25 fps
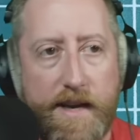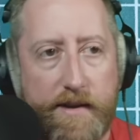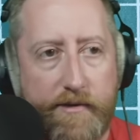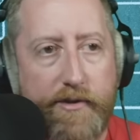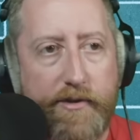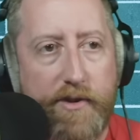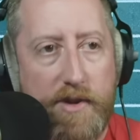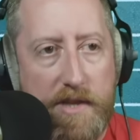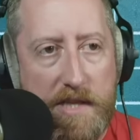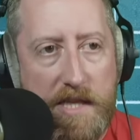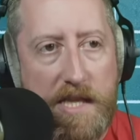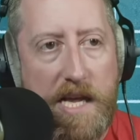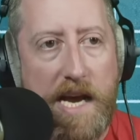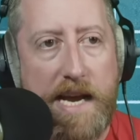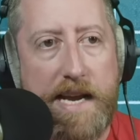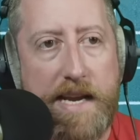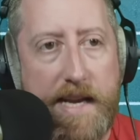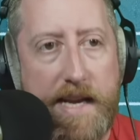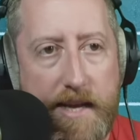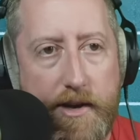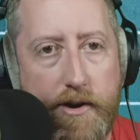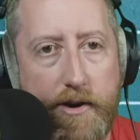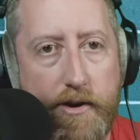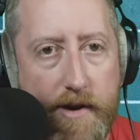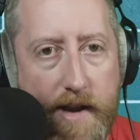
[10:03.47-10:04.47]
it for light
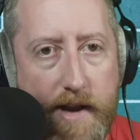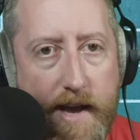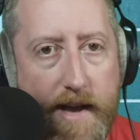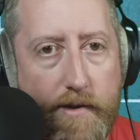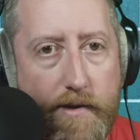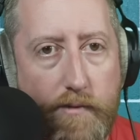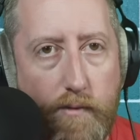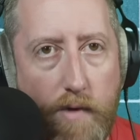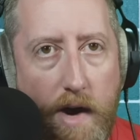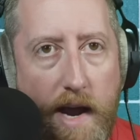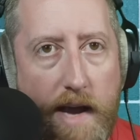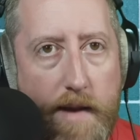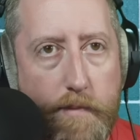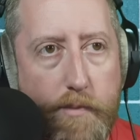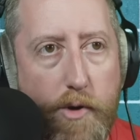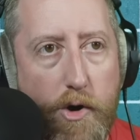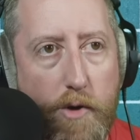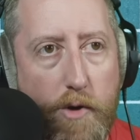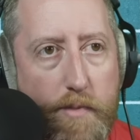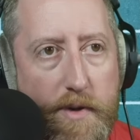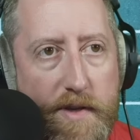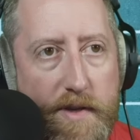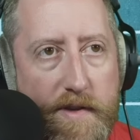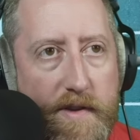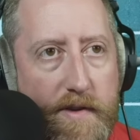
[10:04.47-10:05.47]
internet right
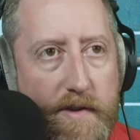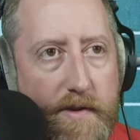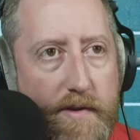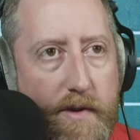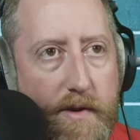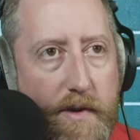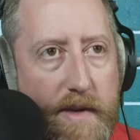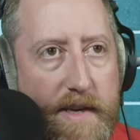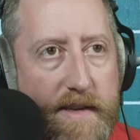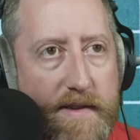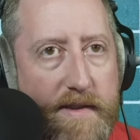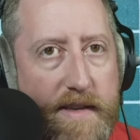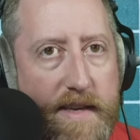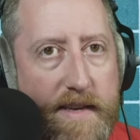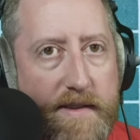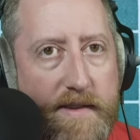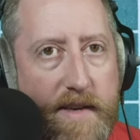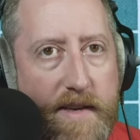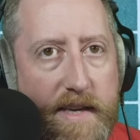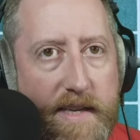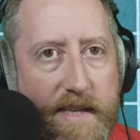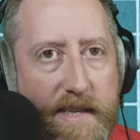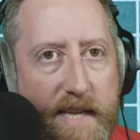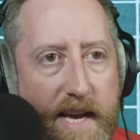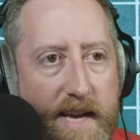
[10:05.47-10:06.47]
purposes. So he's he's
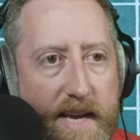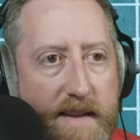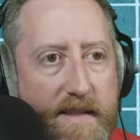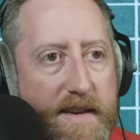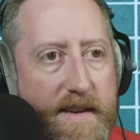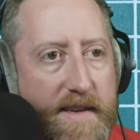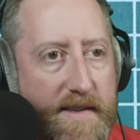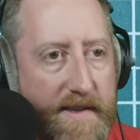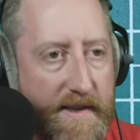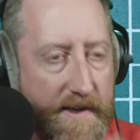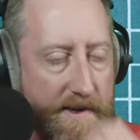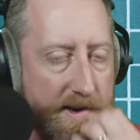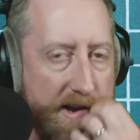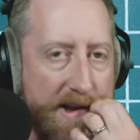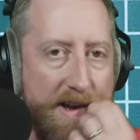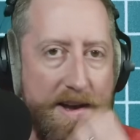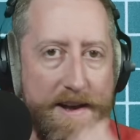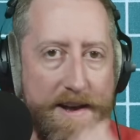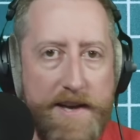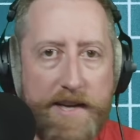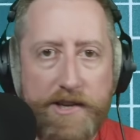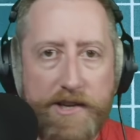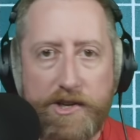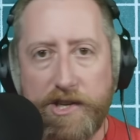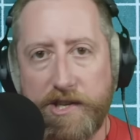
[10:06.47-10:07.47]
going to take this and
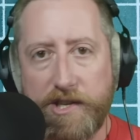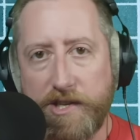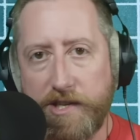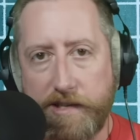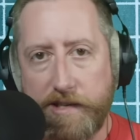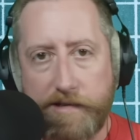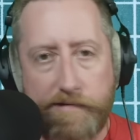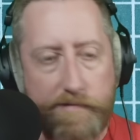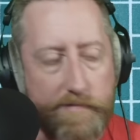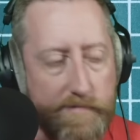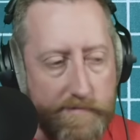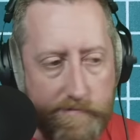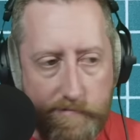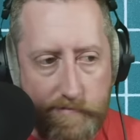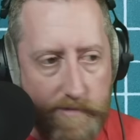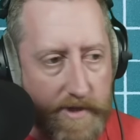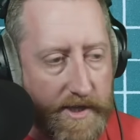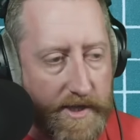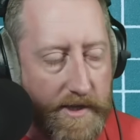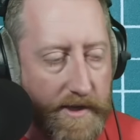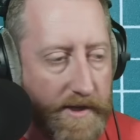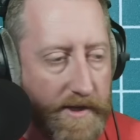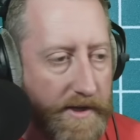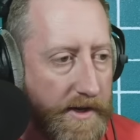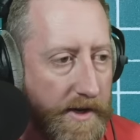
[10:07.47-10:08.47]
just
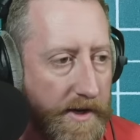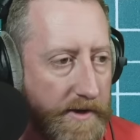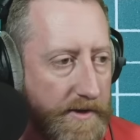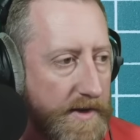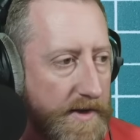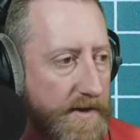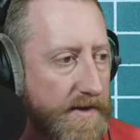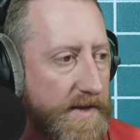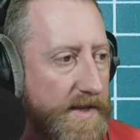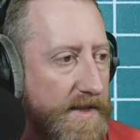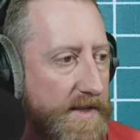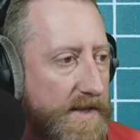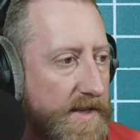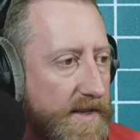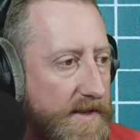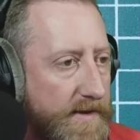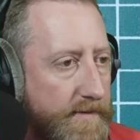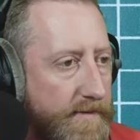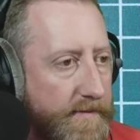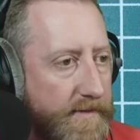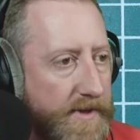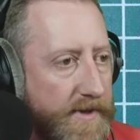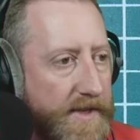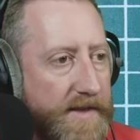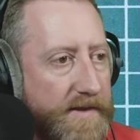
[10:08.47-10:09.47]
you know use it
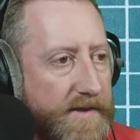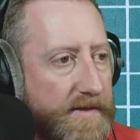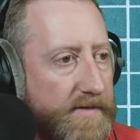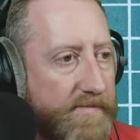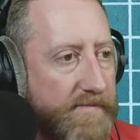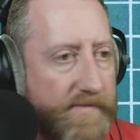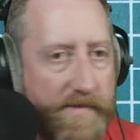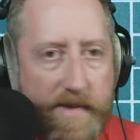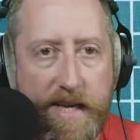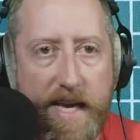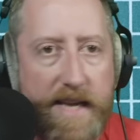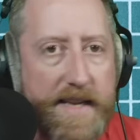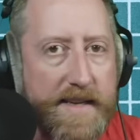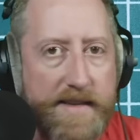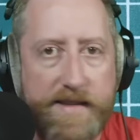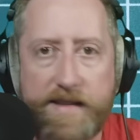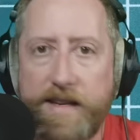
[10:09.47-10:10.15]
to to get his